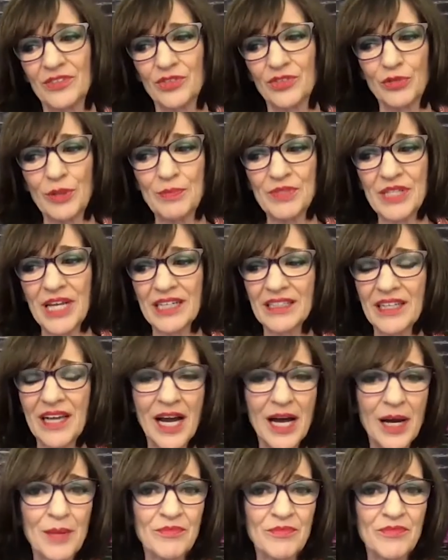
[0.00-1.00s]

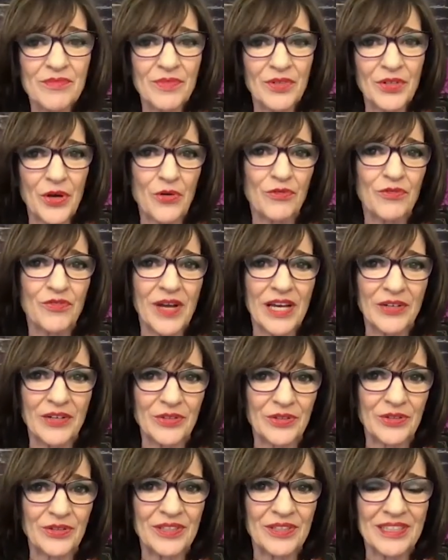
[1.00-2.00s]
Trip.com
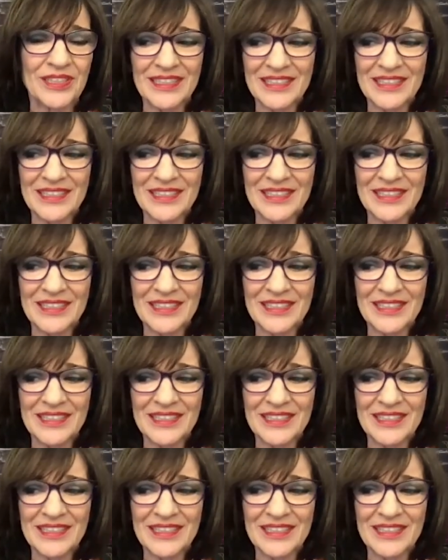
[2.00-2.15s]
co-founder,